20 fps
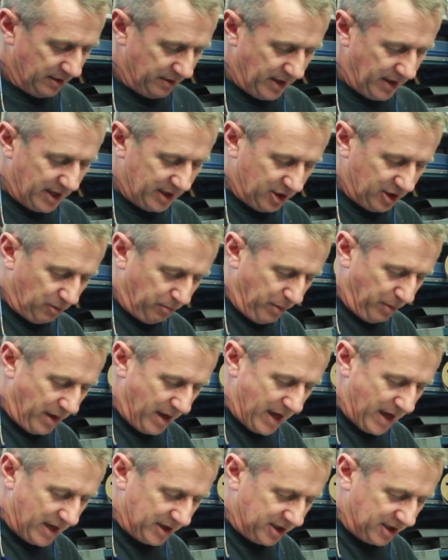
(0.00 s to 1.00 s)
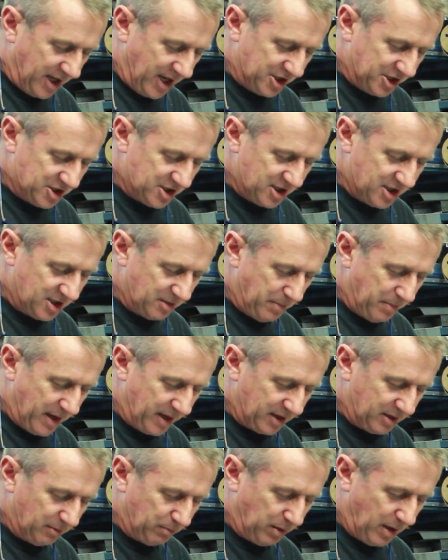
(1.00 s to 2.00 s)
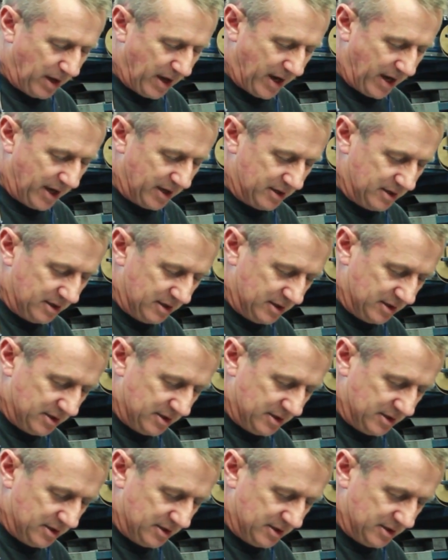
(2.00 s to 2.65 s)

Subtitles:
that little part catches in the back of the blade.